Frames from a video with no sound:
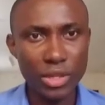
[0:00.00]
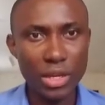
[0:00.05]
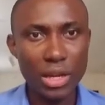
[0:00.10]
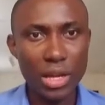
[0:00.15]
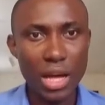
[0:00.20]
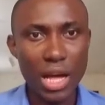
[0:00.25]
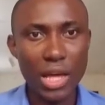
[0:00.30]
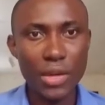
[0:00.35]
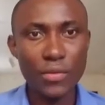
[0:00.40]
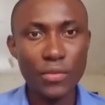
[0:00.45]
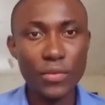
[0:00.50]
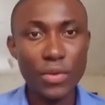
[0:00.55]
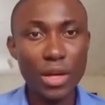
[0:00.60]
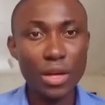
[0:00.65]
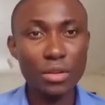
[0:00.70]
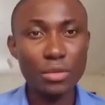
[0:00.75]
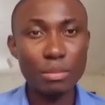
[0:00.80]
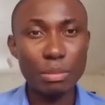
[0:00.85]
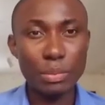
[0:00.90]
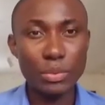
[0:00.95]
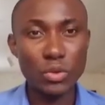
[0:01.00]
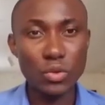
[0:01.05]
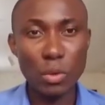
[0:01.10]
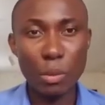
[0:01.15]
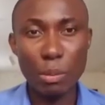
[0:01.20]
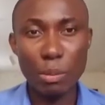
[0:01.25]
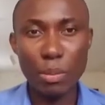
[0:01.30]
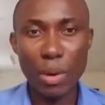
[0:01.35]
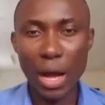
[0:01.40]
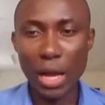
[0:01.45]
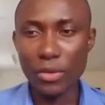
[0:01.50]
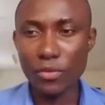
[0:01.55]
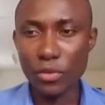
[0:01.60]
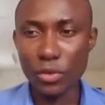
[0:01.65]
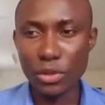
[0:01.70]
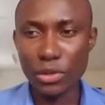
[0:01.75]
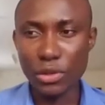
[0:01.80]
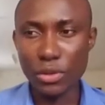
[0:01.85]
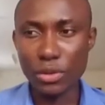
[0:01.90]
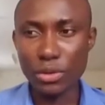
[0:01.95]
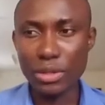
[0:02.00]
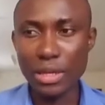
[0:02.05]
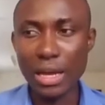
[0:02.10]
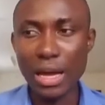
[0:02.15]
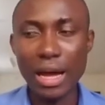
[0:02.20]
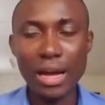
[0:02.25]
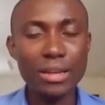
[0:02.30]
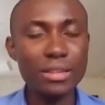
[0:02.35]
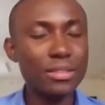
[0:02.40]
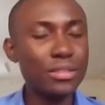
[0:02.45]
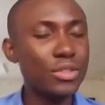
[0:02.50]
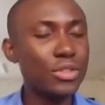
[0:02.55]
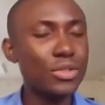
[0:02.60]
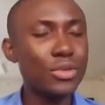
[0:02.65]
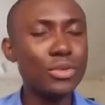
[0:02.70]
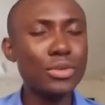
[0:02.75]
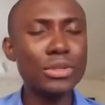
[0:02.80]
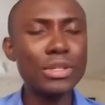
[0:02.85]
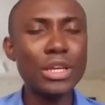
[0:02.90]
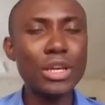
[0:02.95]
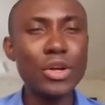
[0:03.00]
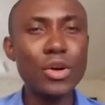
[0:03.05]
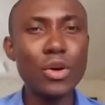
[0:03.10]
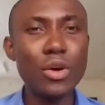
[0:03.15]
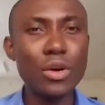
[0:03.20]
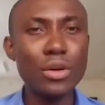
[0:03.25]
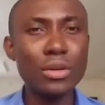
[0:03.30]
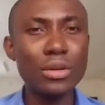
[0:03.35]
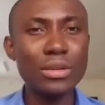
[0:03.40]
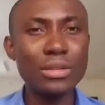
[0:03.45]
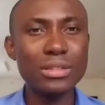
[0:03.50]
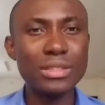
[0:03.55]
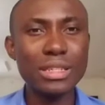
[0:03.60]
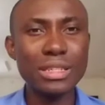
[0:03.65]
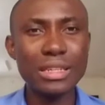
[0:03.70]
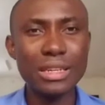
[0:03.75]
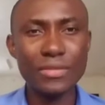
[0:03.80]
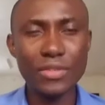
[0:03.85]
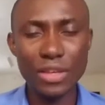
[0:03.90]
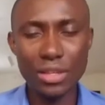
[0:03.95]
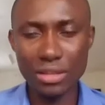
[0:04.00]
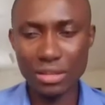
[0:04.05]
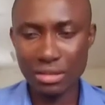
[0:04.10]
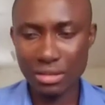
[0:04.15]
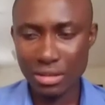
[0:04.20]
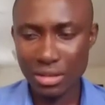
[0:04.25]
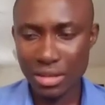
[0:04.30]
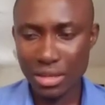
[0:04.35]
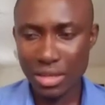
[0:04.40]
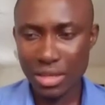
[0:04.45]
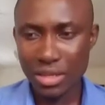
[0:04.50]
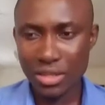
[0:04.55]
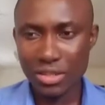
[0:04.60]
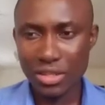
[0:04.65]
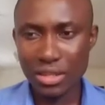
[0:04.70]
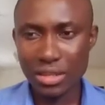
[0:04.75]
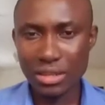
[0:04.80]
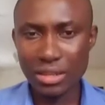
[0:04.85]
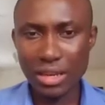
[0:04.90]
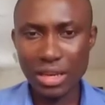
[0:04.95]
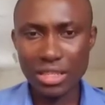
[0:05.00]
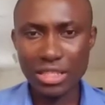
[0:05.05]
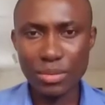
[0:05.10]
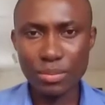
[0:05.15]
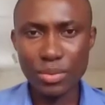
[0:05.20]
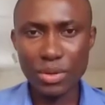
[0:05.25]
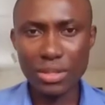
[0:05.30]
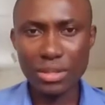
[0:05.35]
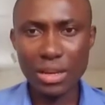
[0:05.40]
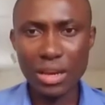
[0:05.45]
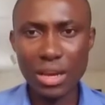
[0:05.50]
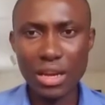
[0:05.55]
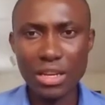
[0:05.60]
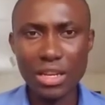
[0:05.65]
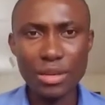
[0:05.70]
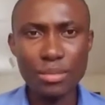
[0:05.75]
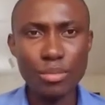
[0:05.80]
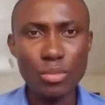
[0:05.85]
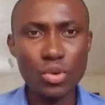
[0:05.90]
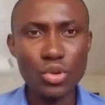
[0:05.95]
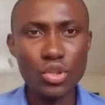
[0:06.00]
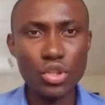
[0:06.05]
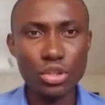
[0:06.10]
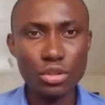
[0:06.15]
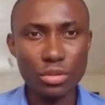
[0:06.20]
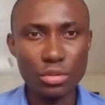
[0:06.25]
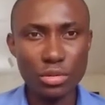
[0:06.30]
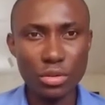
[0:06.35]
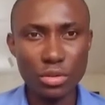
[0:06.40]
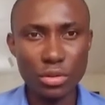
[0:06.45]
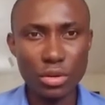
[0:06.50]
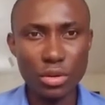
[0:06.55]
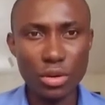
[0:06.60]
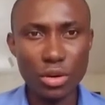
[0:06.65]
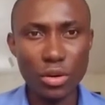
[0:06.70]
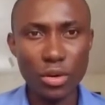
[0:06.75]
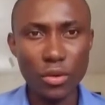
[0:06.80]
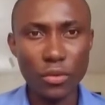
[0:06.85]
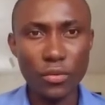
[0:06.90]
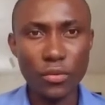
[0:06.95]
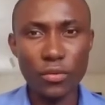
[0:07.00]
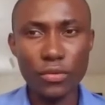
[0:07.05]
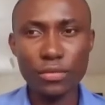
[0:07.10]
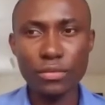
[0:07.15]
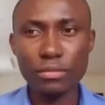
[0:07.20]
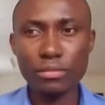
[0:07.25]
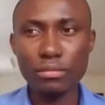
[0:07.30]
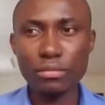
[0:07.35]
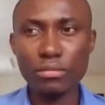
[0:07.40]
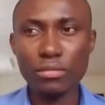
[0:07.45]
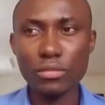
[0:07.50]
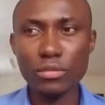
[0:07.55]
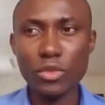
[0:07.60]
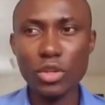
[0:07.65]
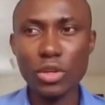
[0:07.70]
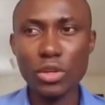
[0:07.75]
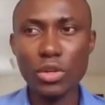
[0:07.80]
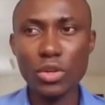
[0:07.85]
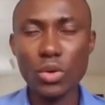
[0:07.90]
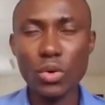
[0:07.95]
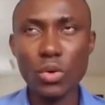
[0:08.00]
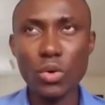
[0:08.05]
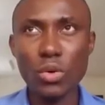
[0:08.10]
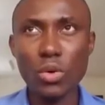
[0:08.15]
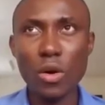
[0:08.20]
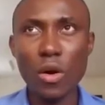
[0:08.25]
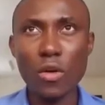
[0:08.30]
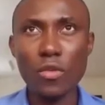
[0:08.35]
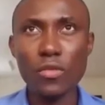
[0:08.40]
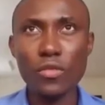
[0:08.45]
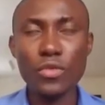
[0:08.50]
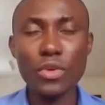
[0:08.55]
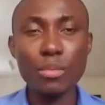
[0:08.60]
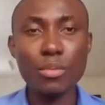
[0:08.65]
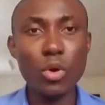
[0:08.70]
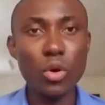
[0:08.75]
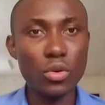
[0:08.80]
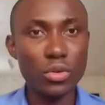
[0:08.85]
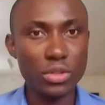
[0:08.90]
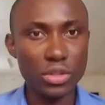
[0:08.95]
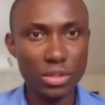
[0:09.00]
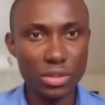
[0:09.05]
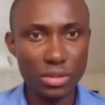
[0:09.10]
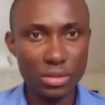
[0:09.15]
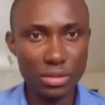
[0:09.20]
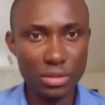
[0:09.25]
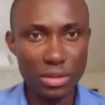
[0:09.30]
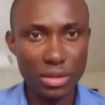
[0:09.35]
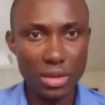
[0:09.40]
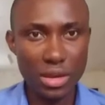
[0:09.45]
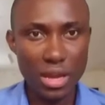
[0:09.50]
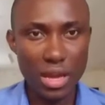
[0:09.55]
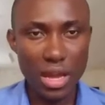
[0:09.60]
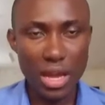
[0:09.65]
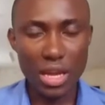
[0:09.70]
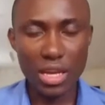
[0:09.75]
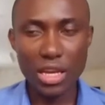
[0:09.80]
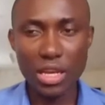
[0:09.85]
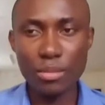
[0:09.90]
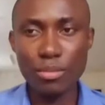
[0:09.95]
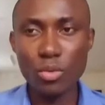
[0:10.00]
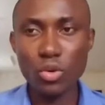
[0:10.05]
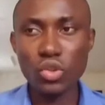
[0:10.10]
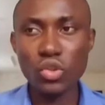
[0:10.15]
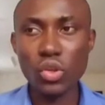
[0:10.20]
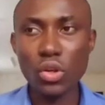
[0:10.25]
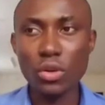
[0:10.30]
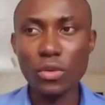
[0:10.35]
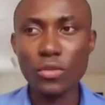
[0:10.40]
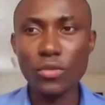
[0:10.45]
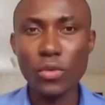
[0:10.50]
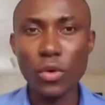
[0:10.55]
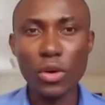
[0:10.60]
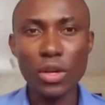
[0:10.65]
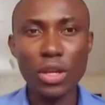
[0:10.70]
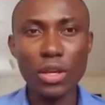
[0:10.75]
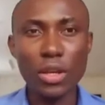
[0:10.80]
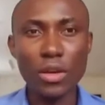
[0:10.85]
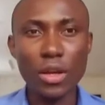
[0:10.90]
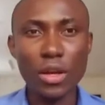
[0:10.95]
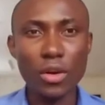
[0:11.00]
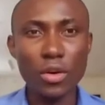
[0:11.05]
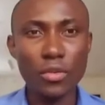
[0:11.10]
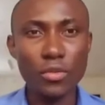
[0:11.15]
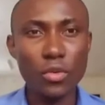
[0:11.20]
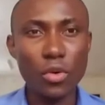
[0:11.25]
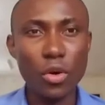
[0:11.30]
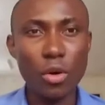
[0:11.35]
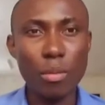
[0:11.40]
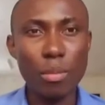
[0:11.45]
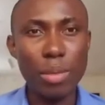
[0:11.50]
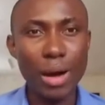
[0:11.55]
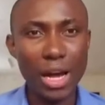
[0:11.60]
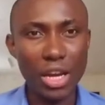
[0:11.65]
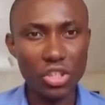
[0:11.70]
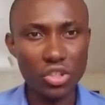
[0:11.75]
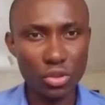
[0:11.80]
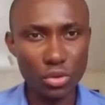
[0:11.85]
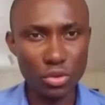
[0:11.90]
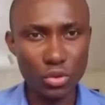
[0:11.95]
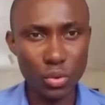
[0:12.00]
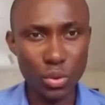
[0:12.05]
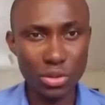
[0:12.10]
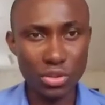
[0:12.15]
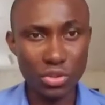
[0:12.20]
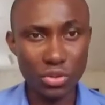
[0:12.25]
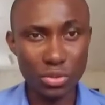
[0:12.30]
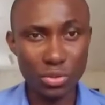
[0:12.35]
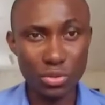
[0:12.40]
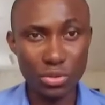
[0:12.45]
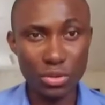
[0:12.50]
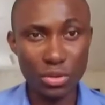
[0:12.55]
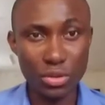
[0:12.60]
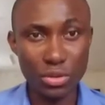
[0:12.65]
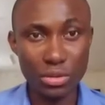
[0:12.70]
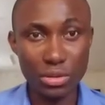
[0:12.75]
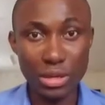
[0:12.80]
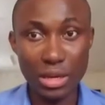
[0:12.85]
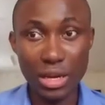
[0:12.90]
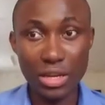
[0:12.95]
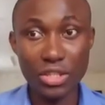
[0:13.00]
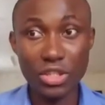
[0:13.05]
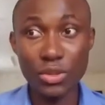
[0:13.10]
I felt so bad for Deontay, and Nicole she didn't exhibit any emotion of, of remorse, any emotion of compassion towards Deontay, and